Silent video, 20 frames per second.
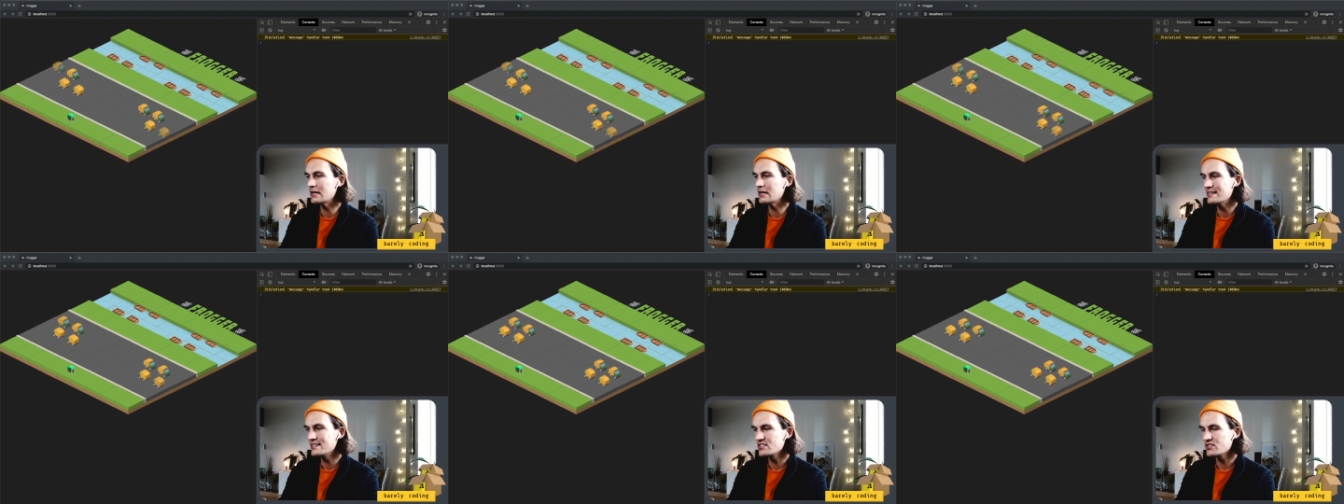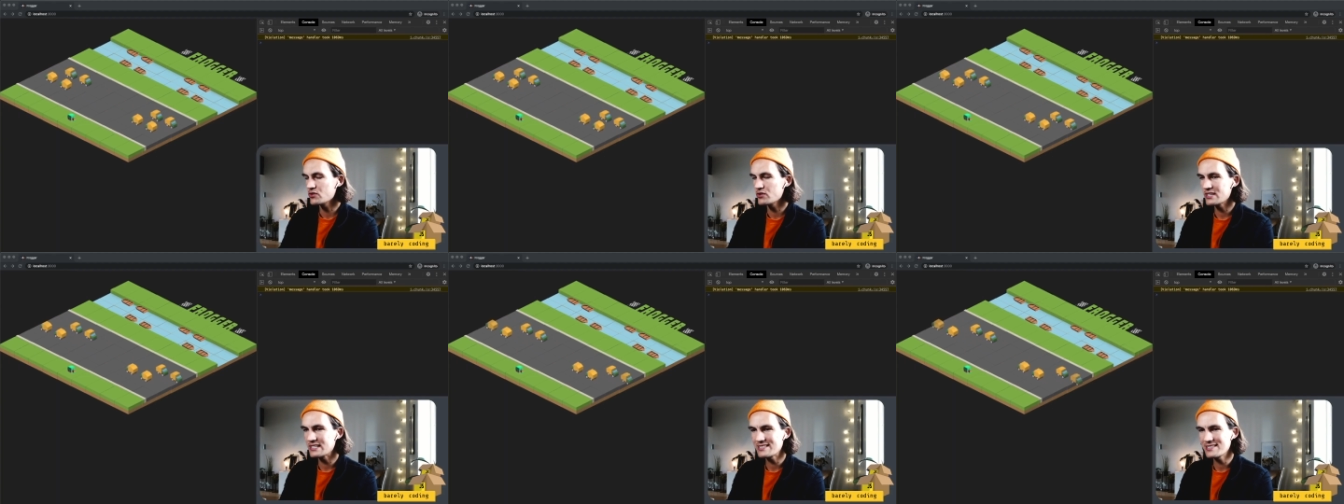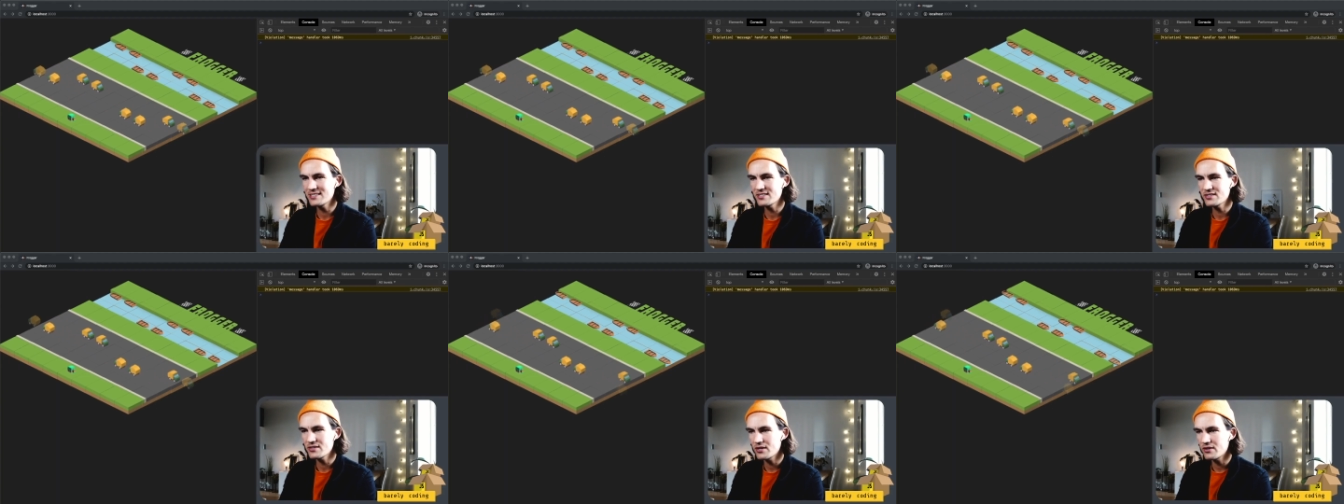So this
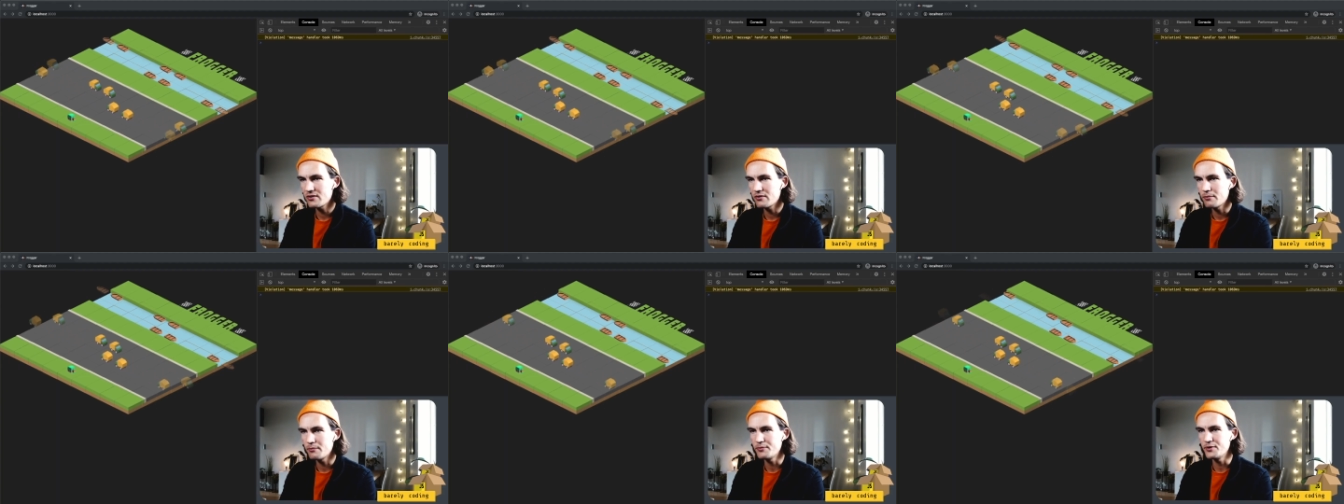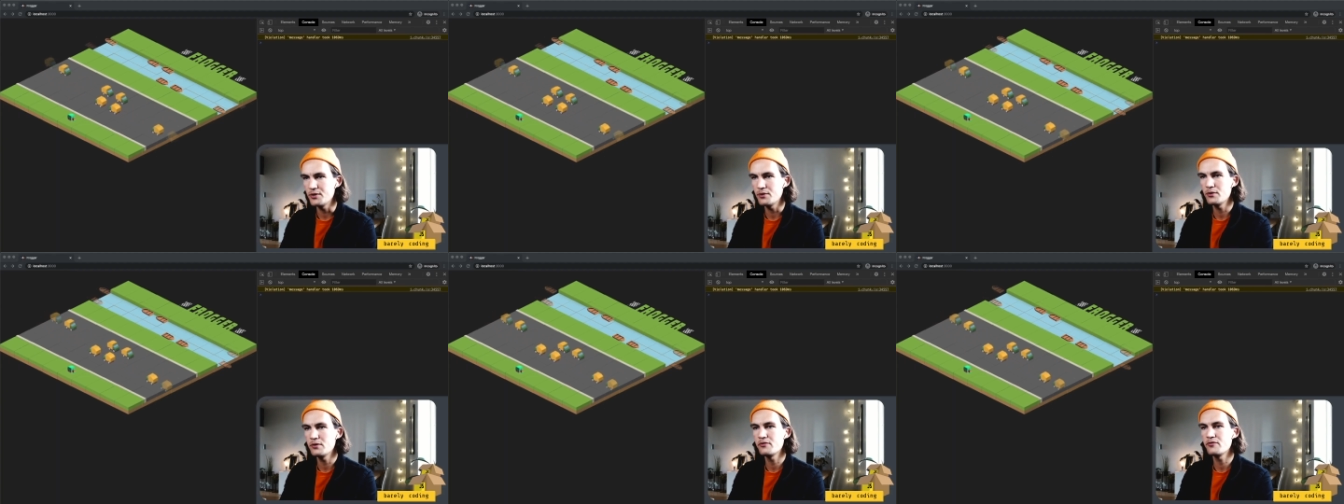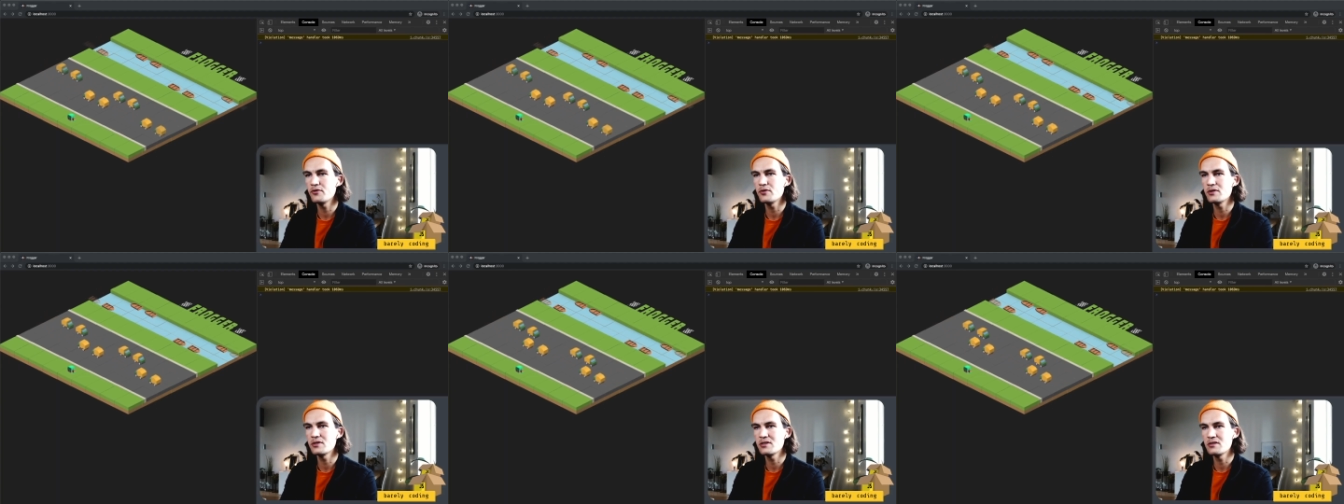is our
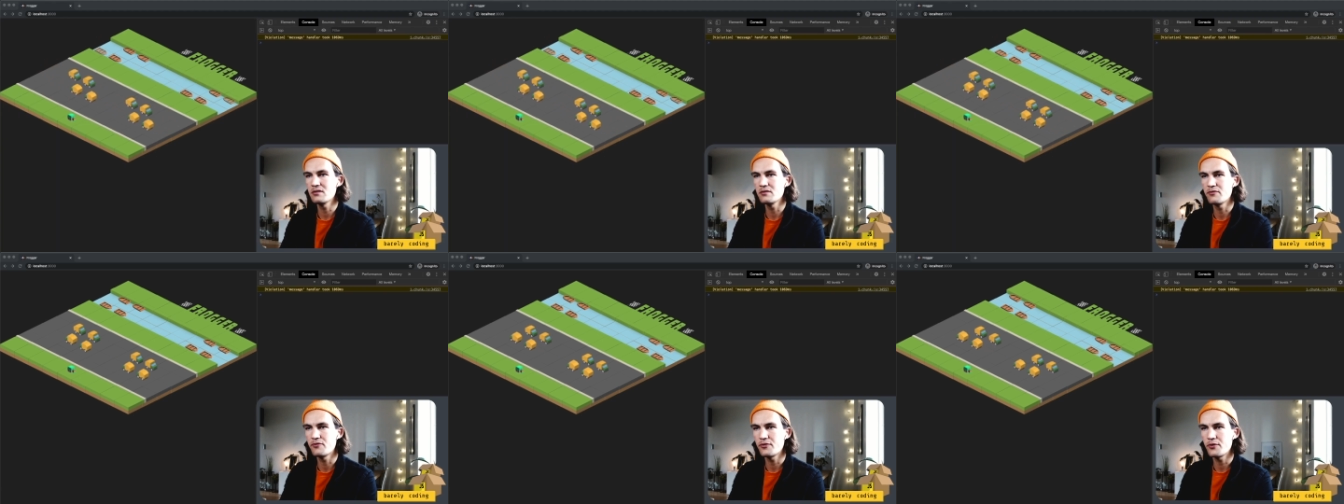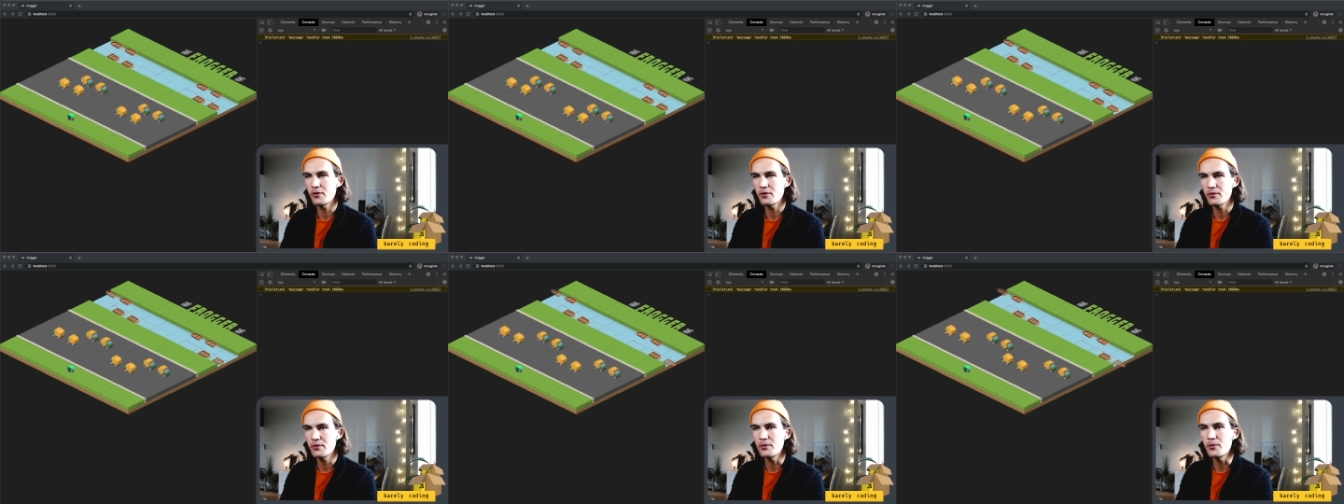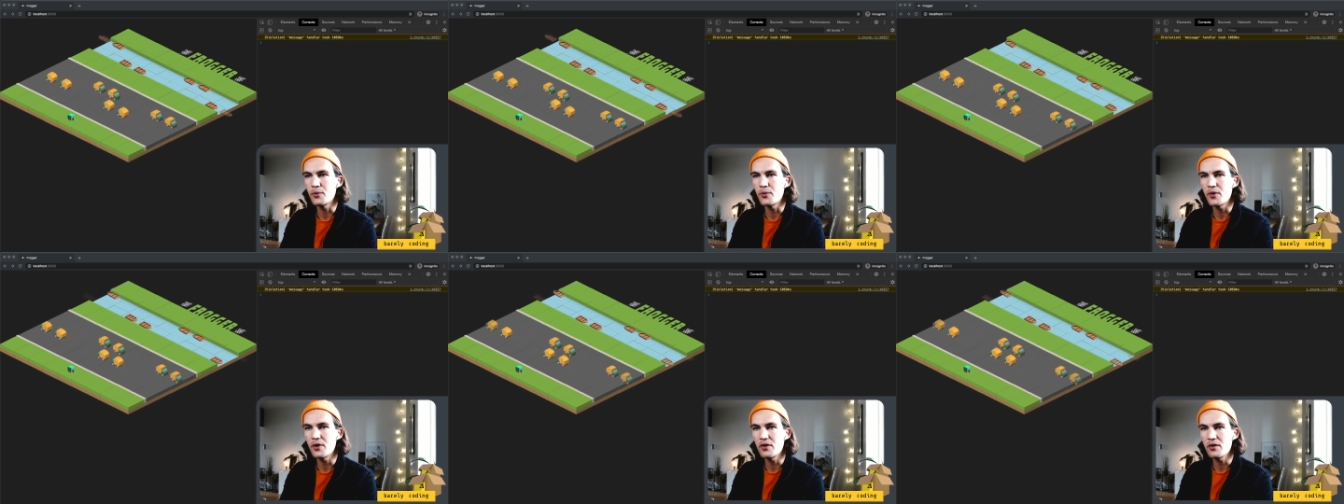beautiful little Frogger
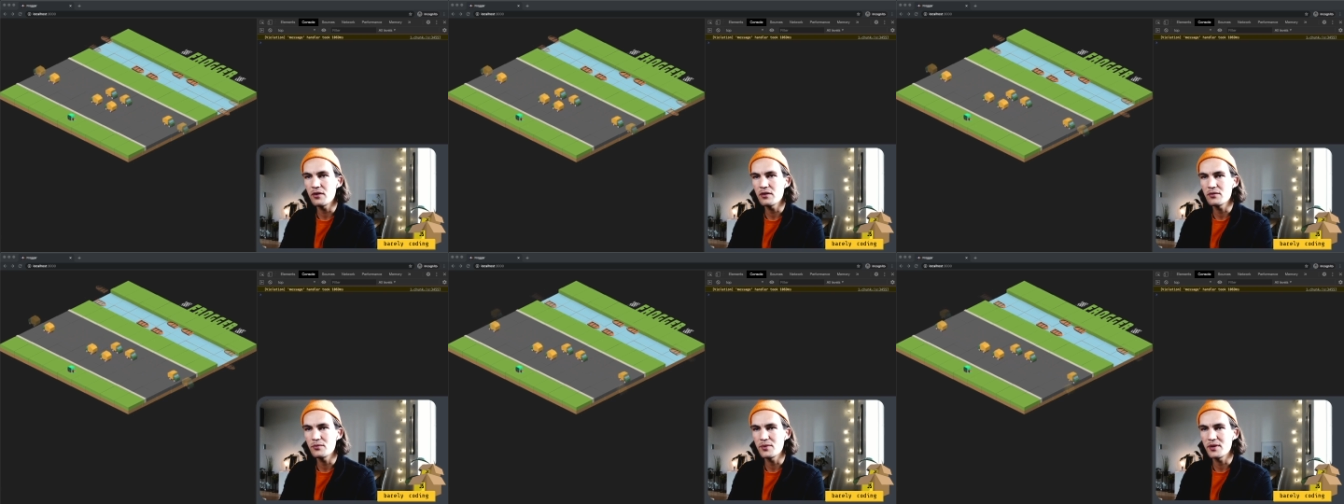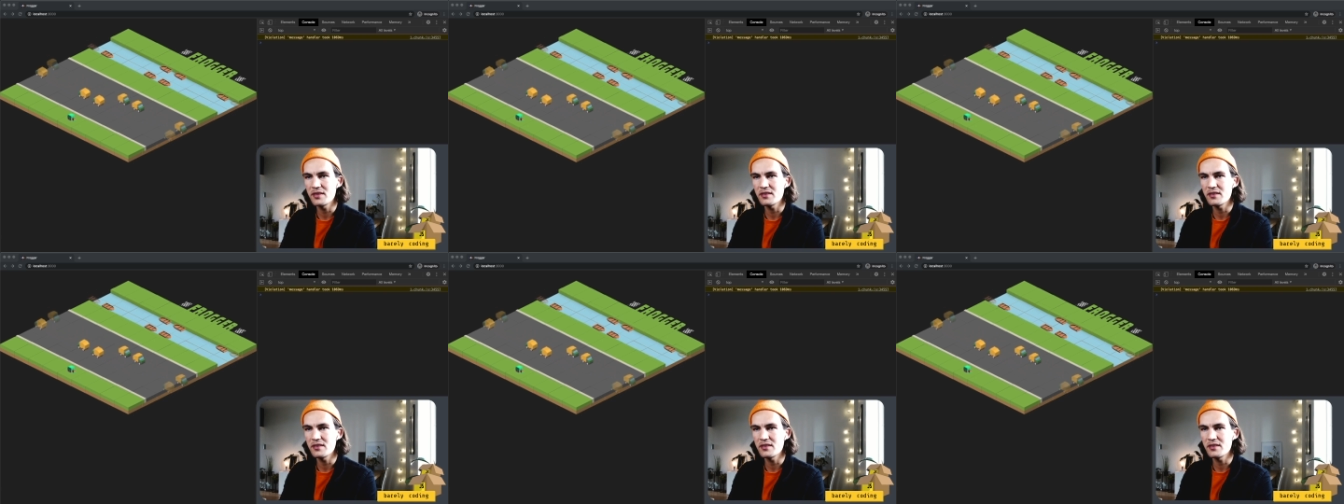world with